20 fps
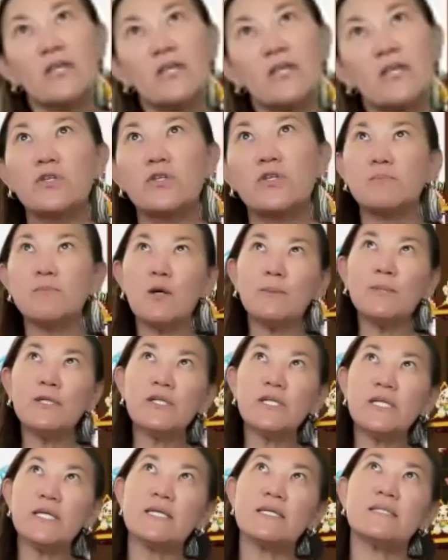Smobler
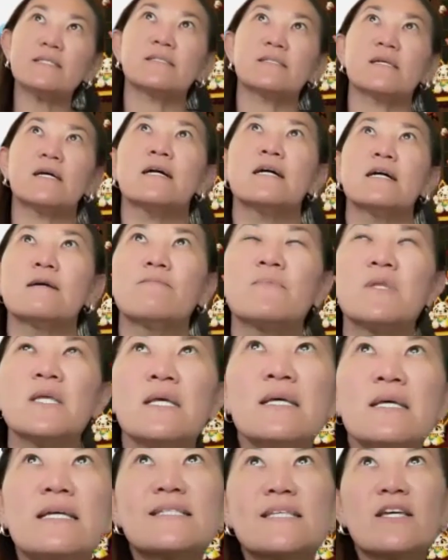is
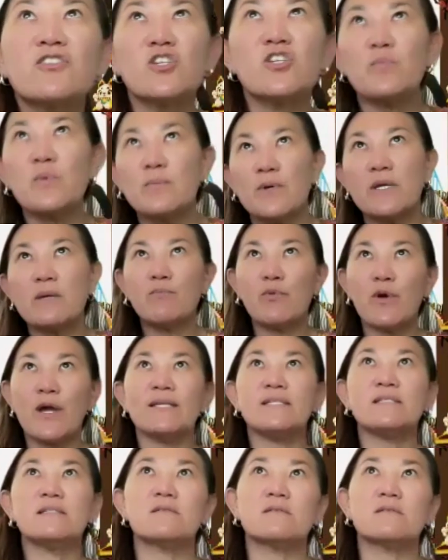essentially we bring brands,